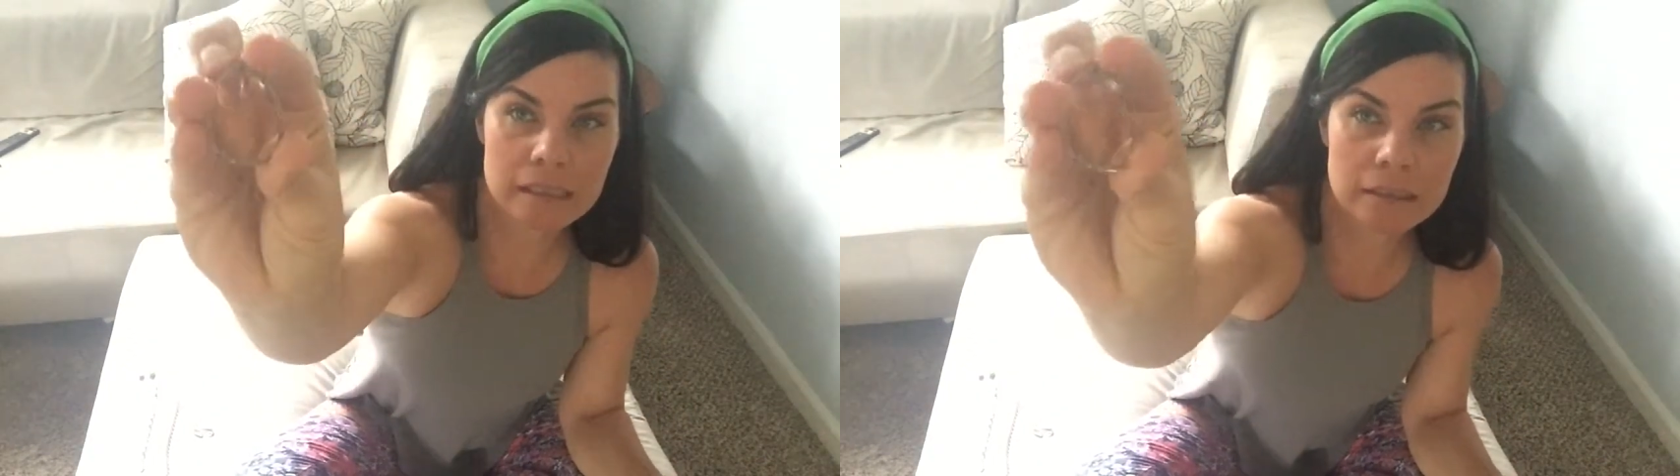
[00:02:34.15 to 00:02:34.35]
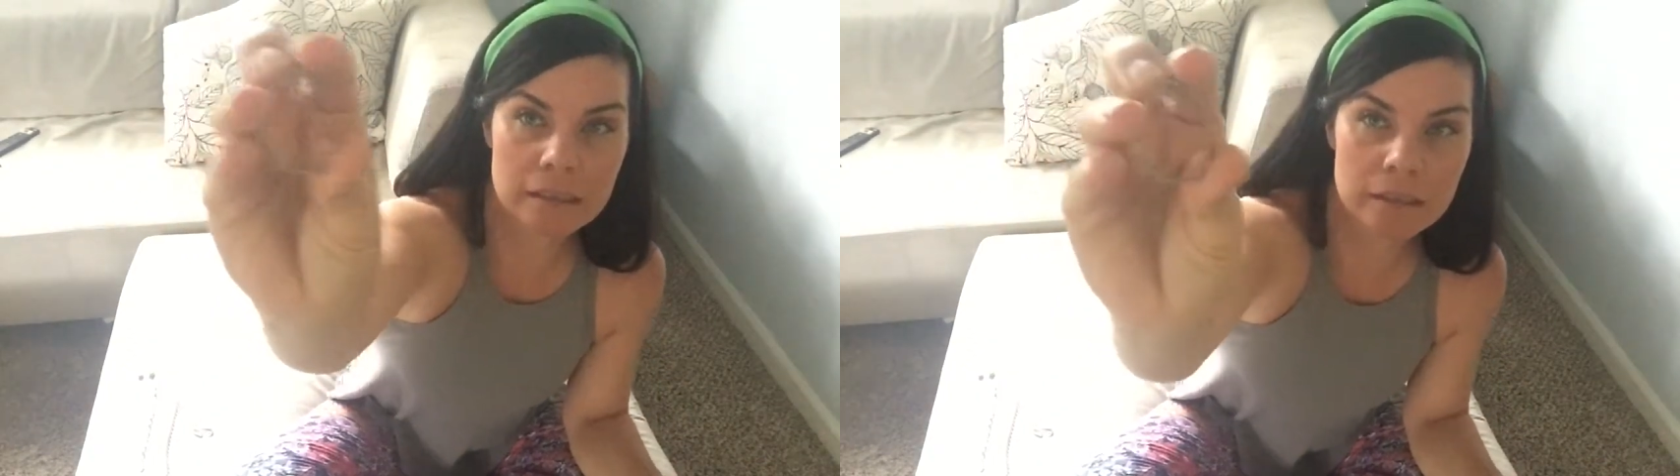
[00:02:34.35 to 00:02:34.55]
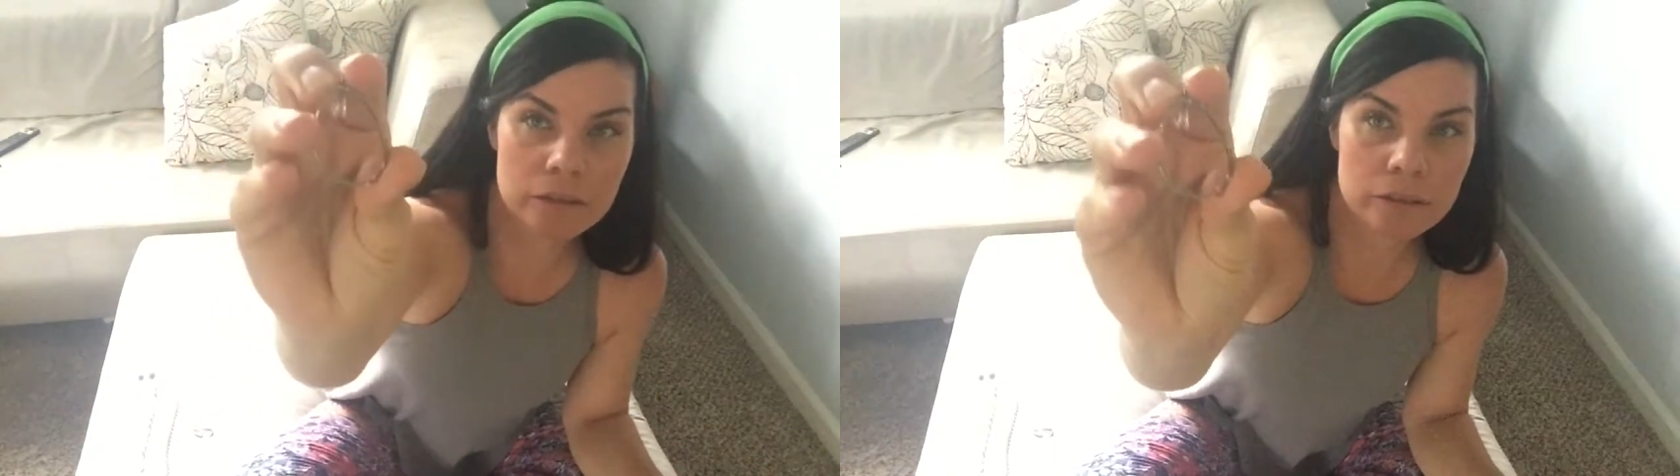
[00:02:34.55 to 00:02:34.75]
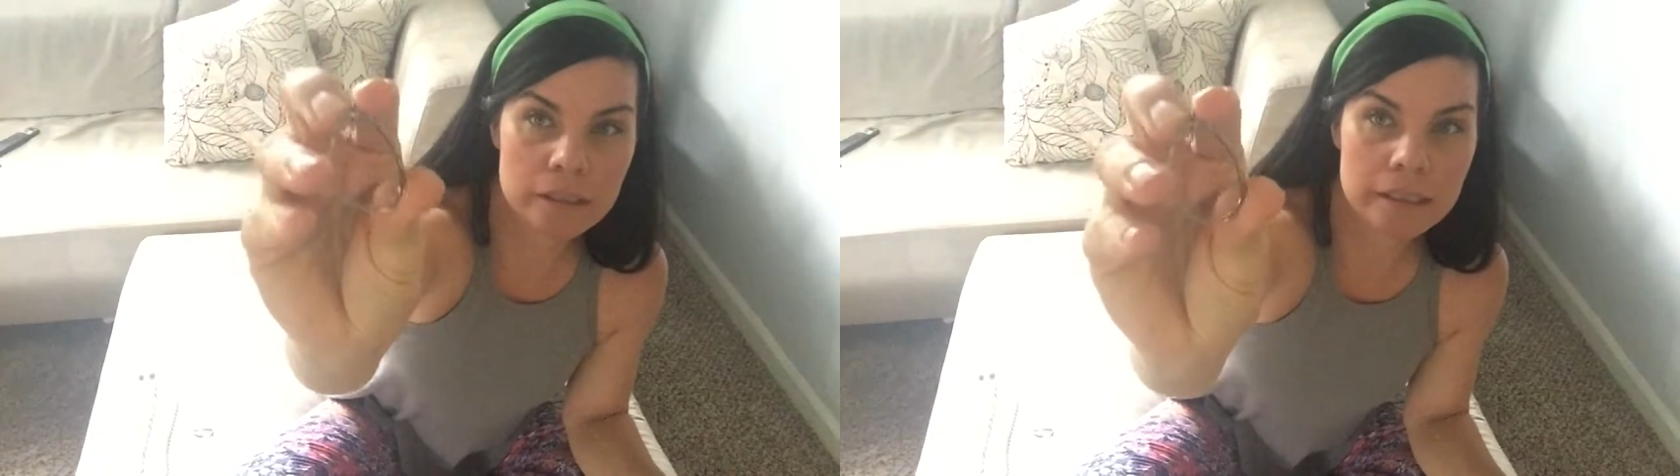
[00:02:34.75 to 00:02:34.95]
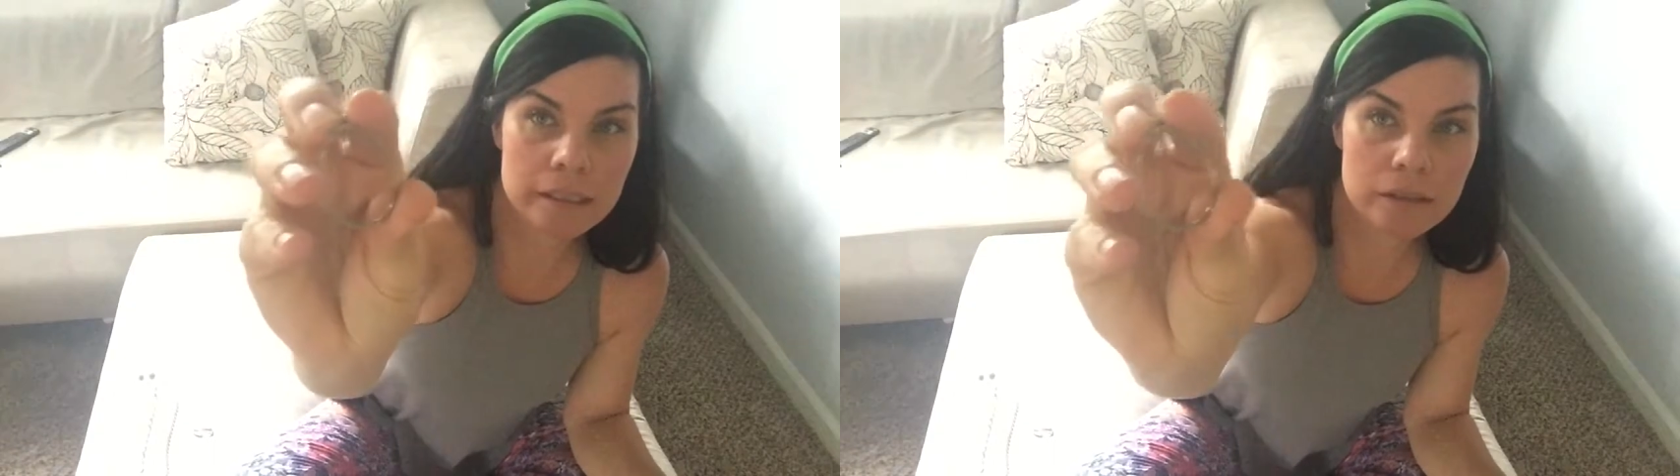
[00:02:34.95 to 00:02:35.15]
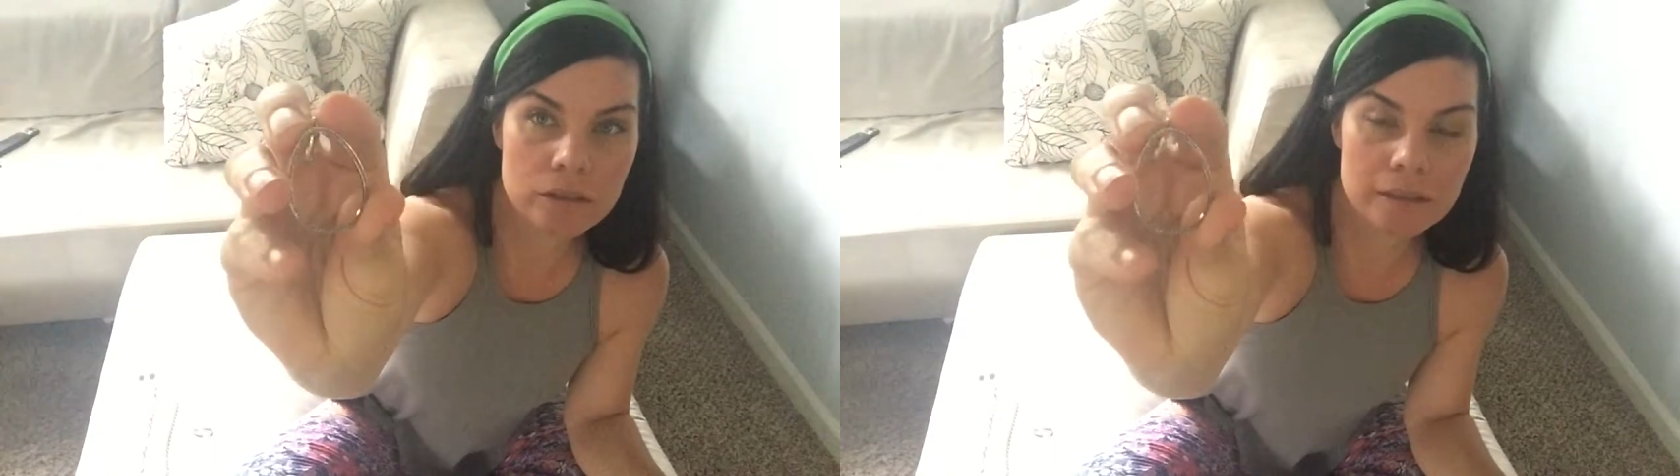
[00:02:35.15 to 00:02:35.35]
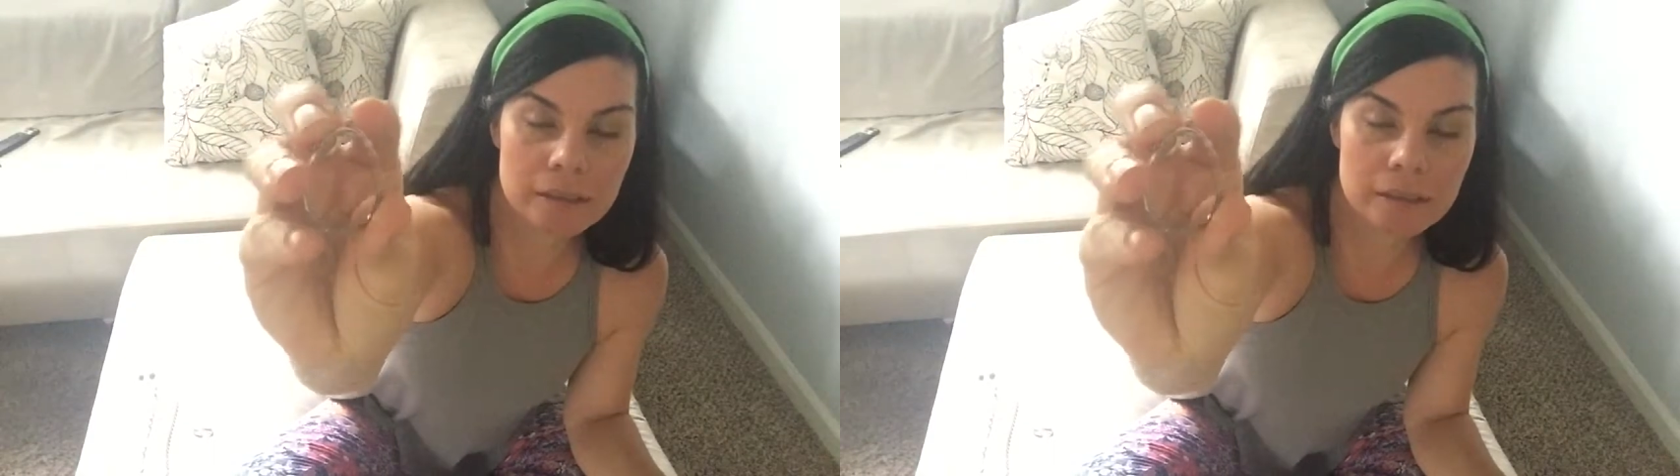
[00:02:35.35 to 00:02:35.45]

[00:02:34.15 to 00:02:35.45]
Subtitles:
glittery,